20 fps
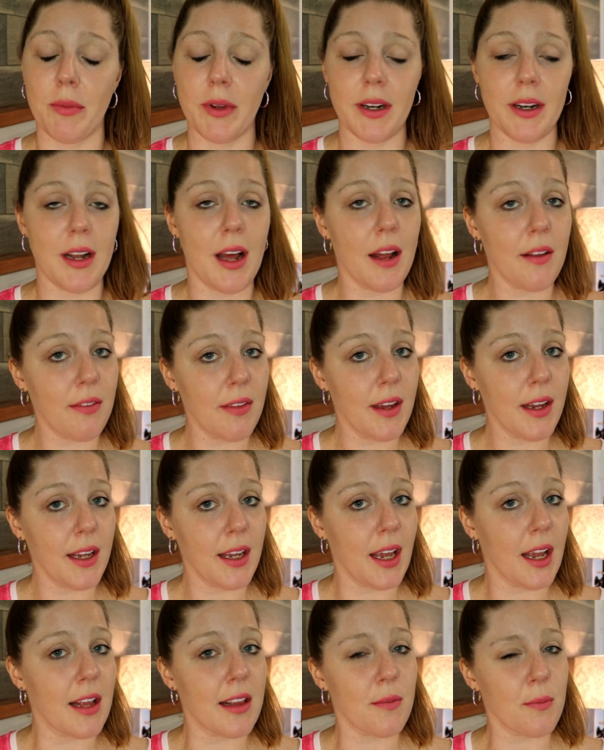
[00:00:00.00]
but not
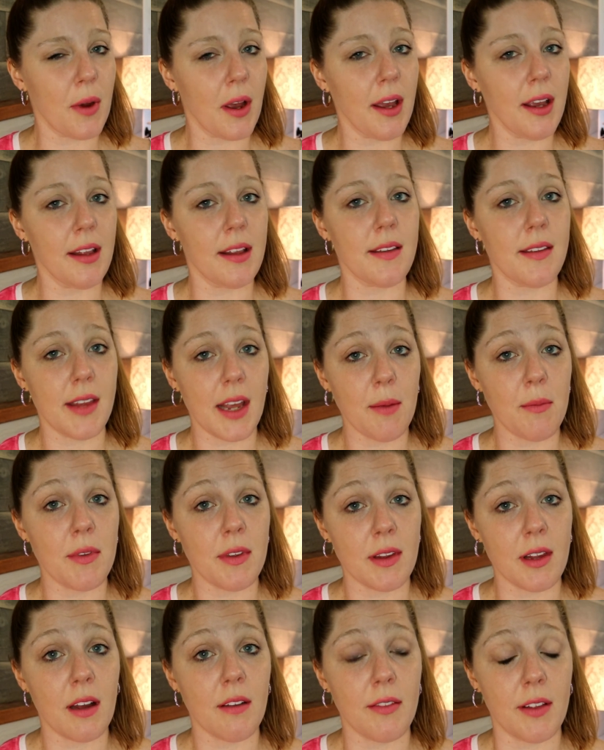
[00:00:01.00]
thinking it's probably the same
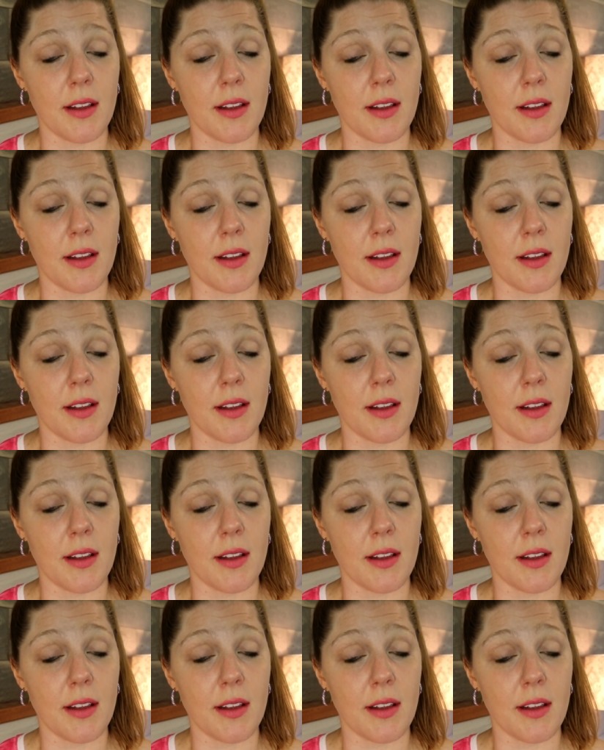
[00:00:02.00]
stuff